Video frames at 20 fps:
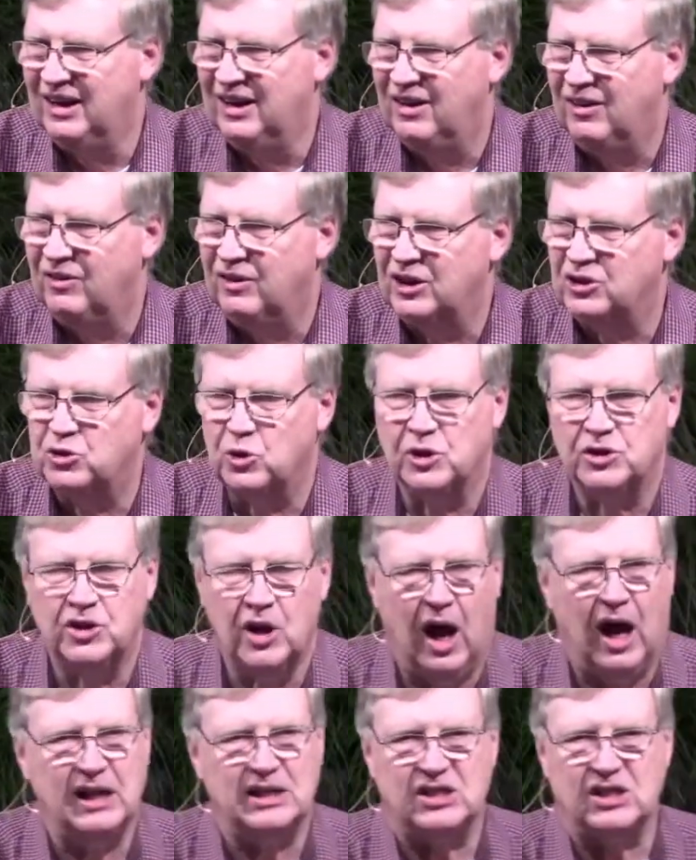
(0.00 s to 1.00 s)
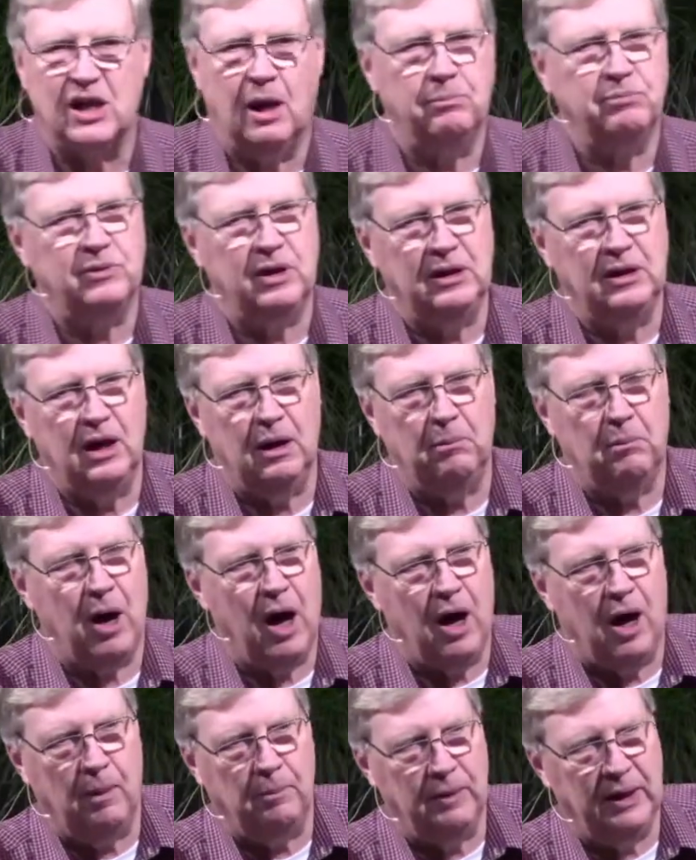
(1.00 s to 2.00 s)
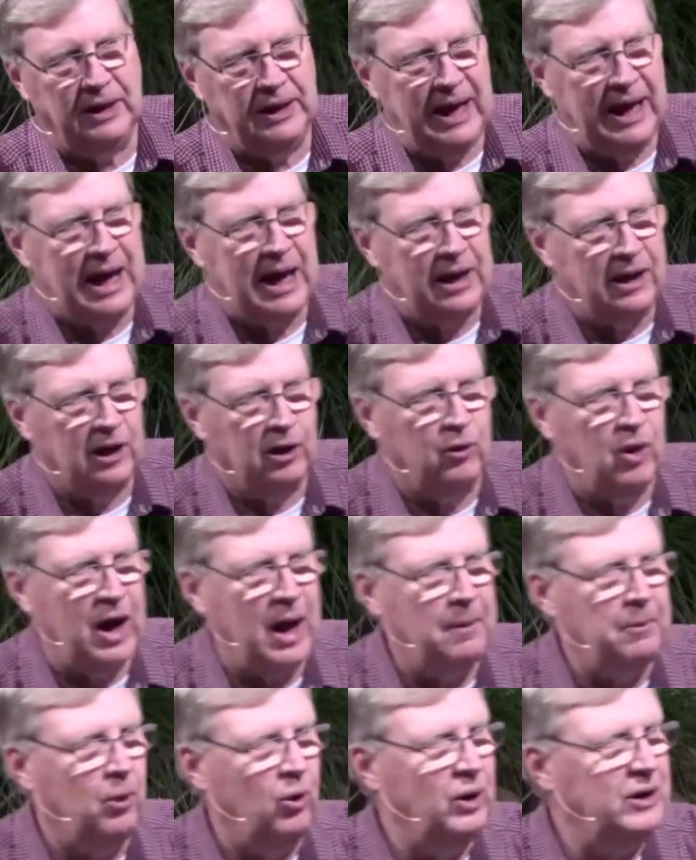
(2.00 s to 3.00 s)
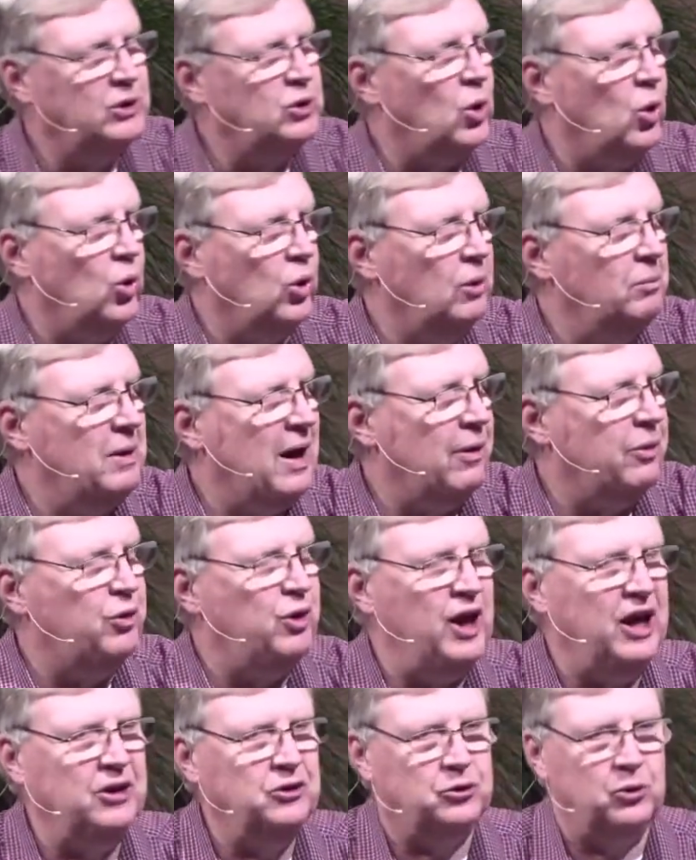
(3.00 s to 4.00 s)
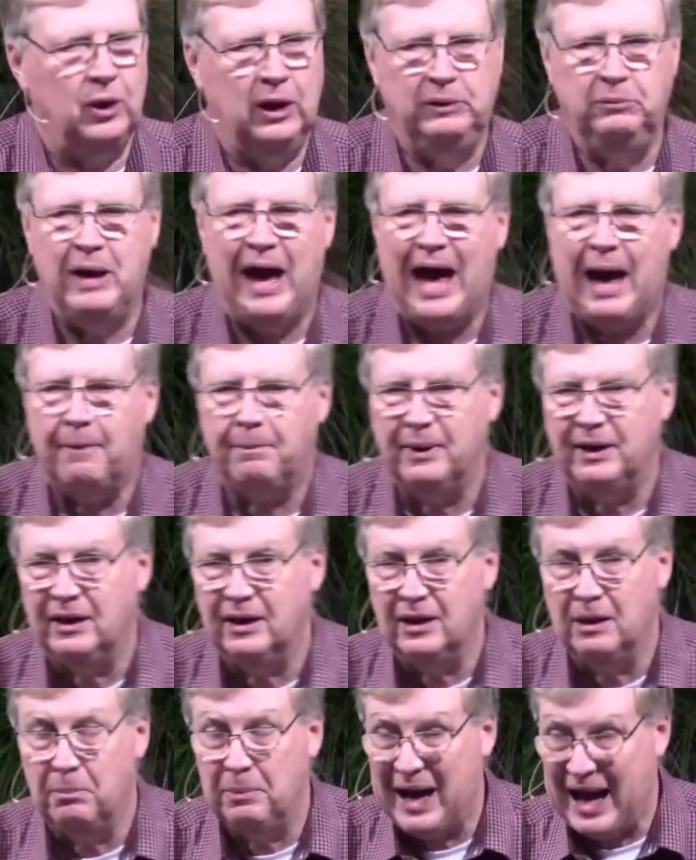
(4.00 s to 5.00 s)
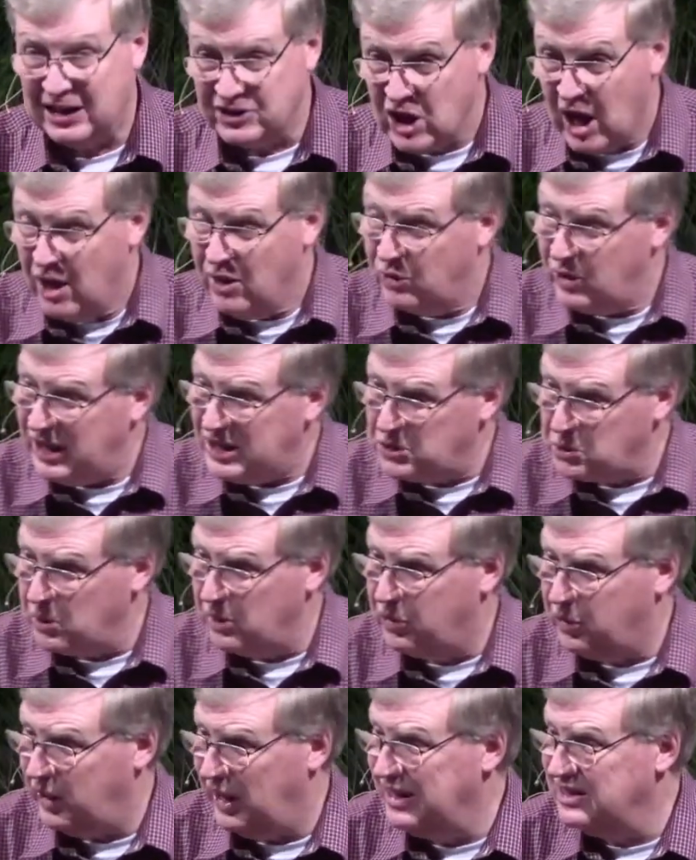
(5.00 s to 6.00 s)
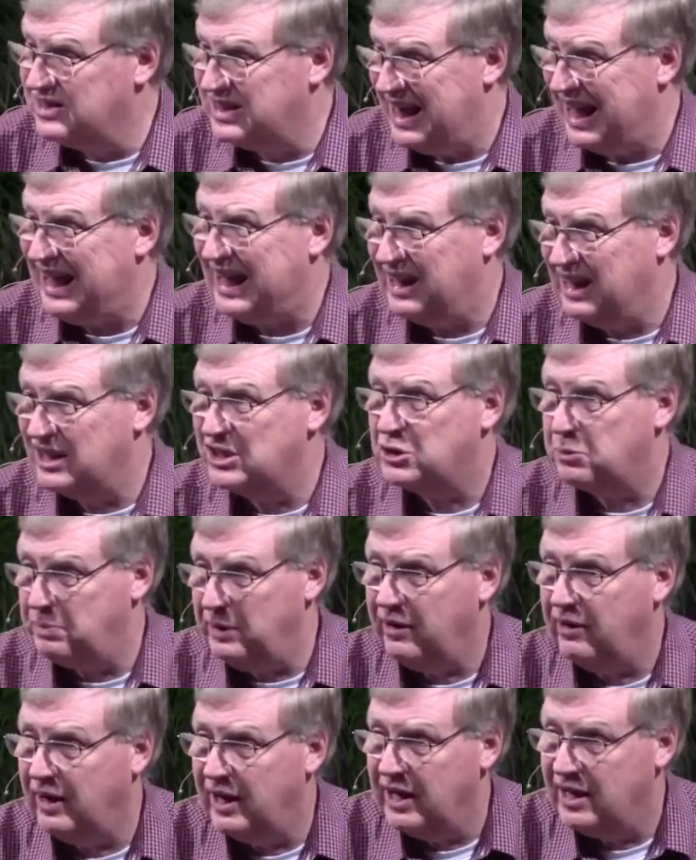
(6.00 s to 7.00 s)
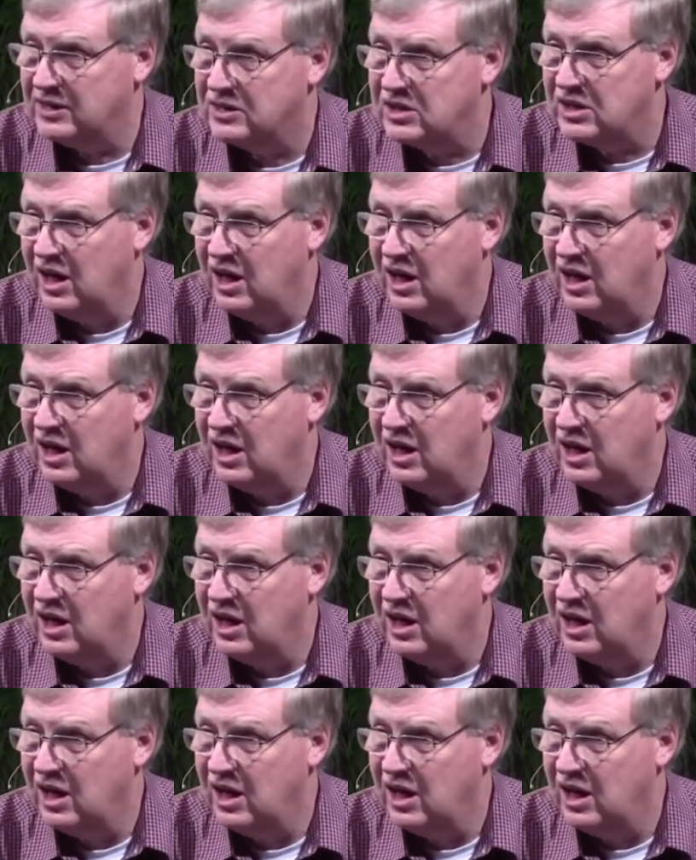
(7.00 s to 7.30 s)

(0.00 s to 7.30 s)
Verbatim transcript: This was not something their mom and dad and grandma had told them how things had happened in the past. These were things they had experienced.